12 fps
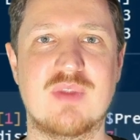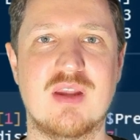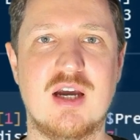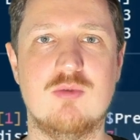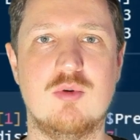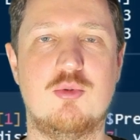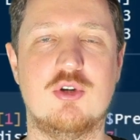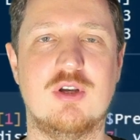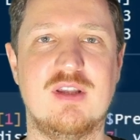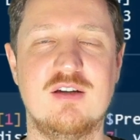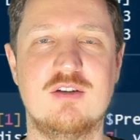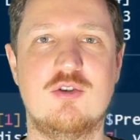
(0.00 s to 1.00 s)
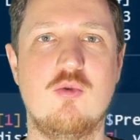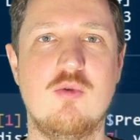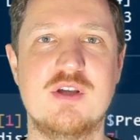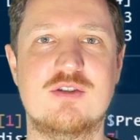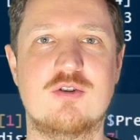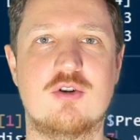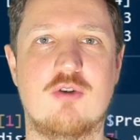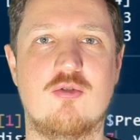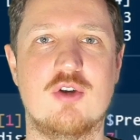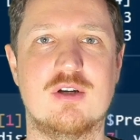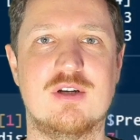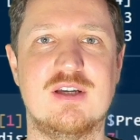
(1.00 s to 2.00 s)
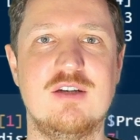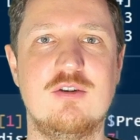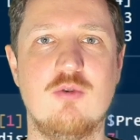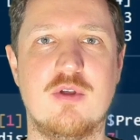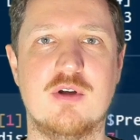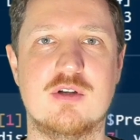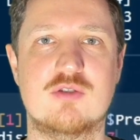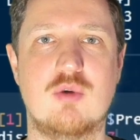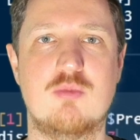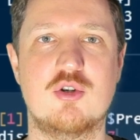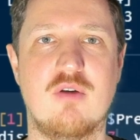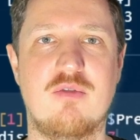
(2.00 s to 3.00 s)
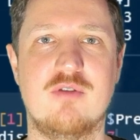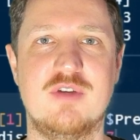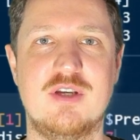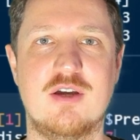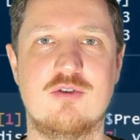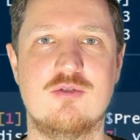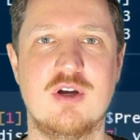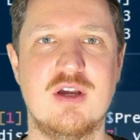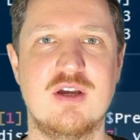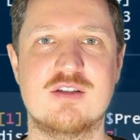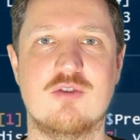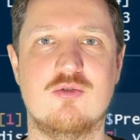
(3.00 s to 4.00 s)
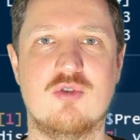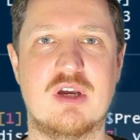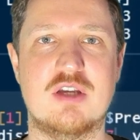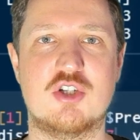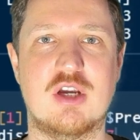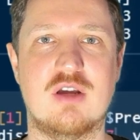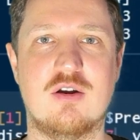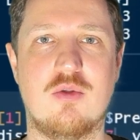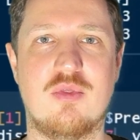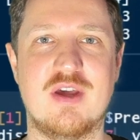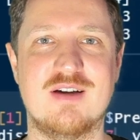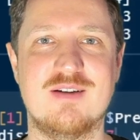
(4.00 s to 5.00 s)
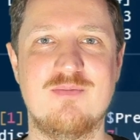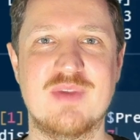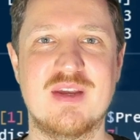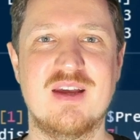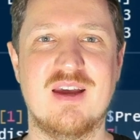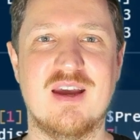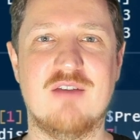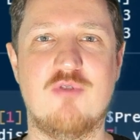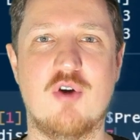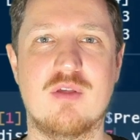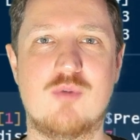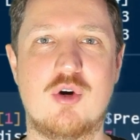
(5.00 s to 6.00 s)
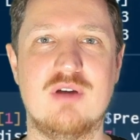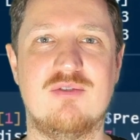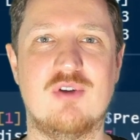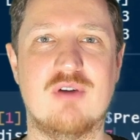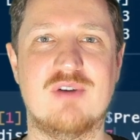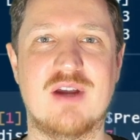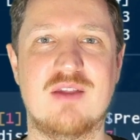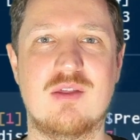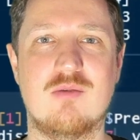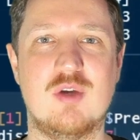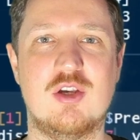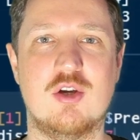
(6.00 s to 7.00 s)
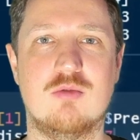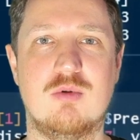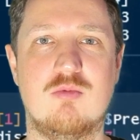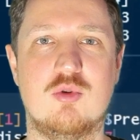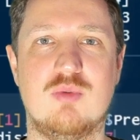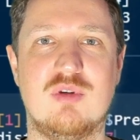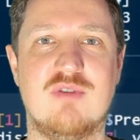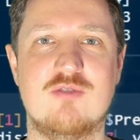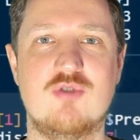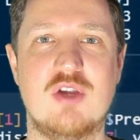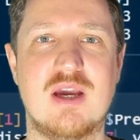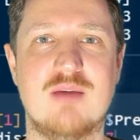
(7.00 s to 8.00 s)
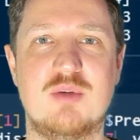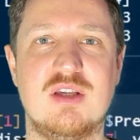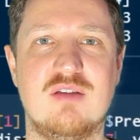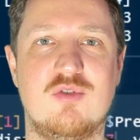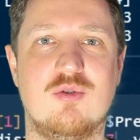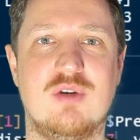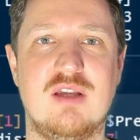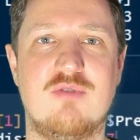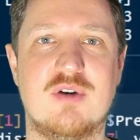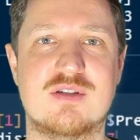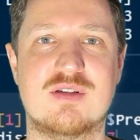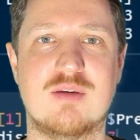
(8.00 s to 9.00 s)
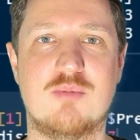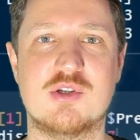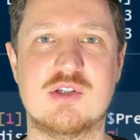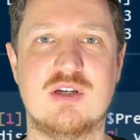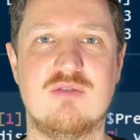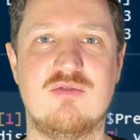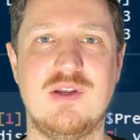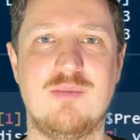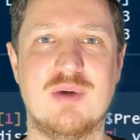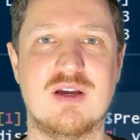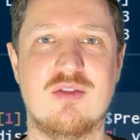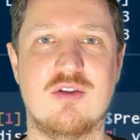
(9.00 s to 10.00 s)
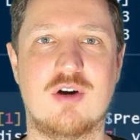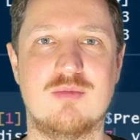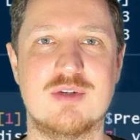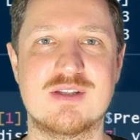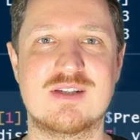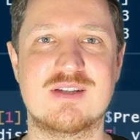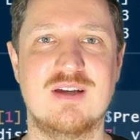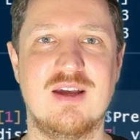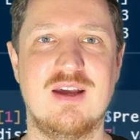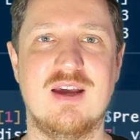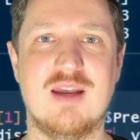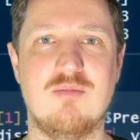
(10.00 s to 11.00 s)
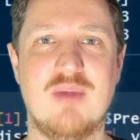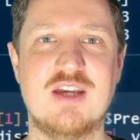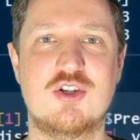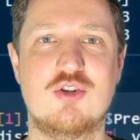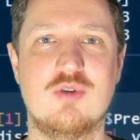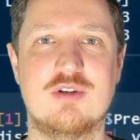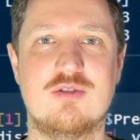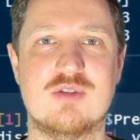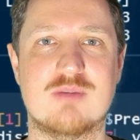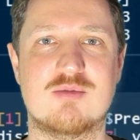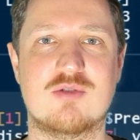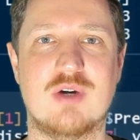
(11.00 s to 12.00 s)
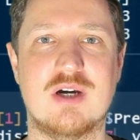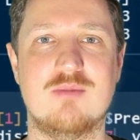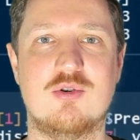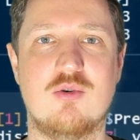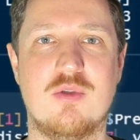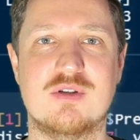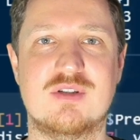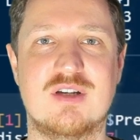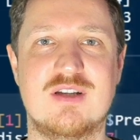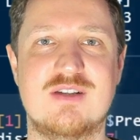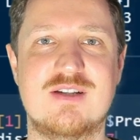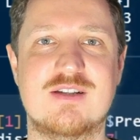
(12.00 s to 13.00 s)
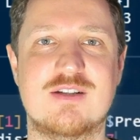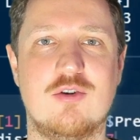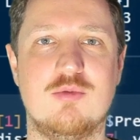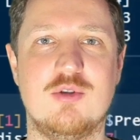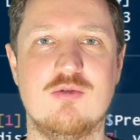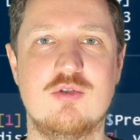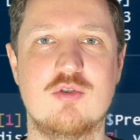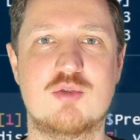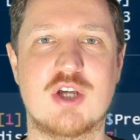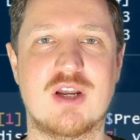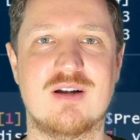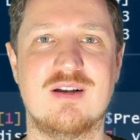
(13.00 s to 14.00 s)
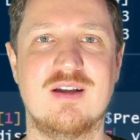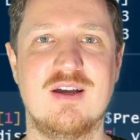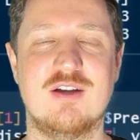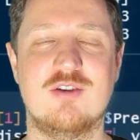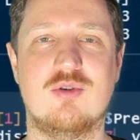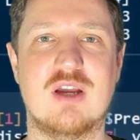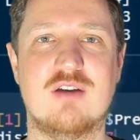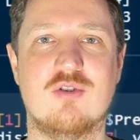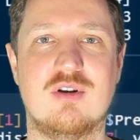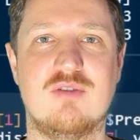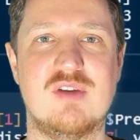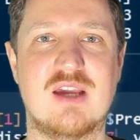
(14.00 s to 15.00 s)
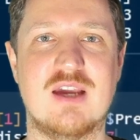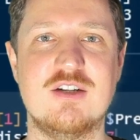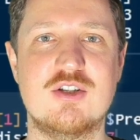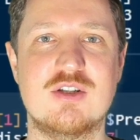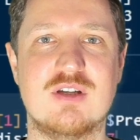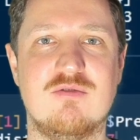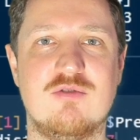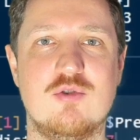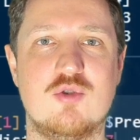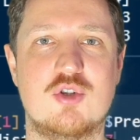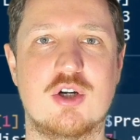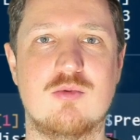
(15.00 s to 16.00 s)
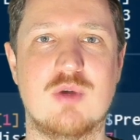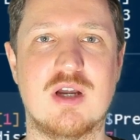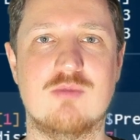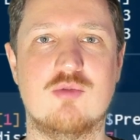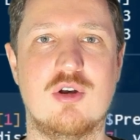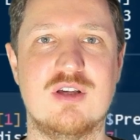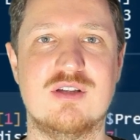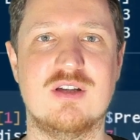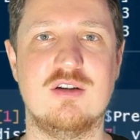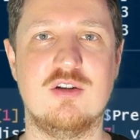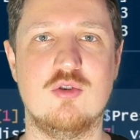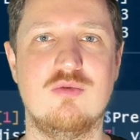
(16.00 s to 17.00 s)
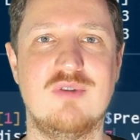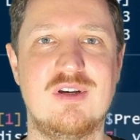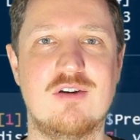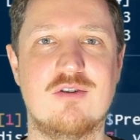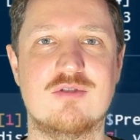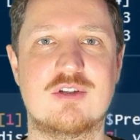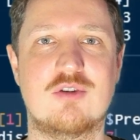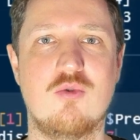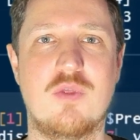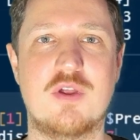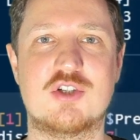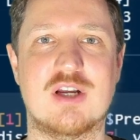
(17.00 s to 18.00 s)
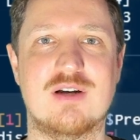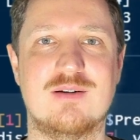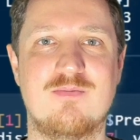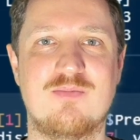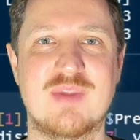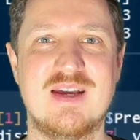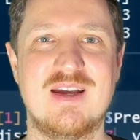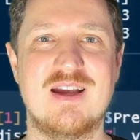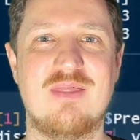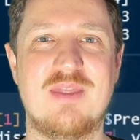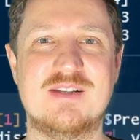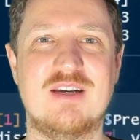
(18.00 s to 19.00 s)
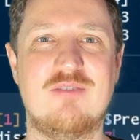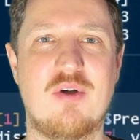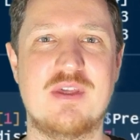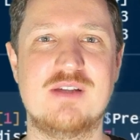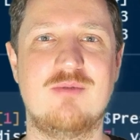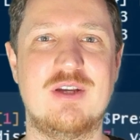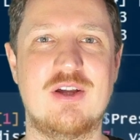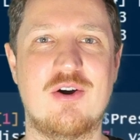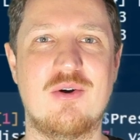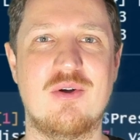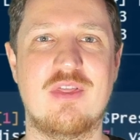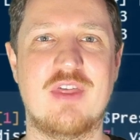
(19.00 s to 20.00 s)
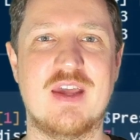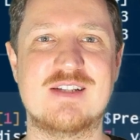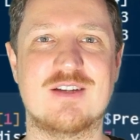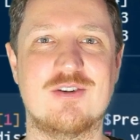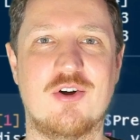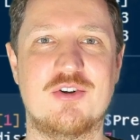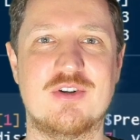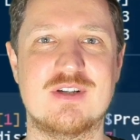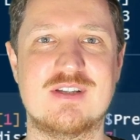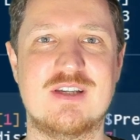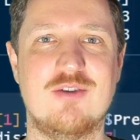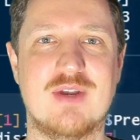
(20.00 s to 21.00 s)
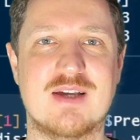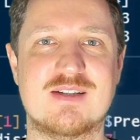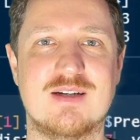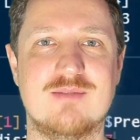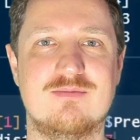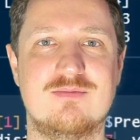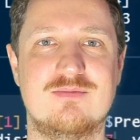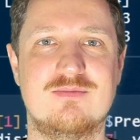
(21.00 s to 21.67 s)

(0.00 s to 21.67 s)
I will put a link to this tutorial into the description of the video, so you can check it out there. And furthermore, if you have liked the video, we would be very happy if you leave us some positive feedback in the comments. And make sure to subscribe to the Statistics Globe YouTube channel to get notifications in future when I'm releasing new videos to the channel. That's it for this video. Thanks a lot. See you next time.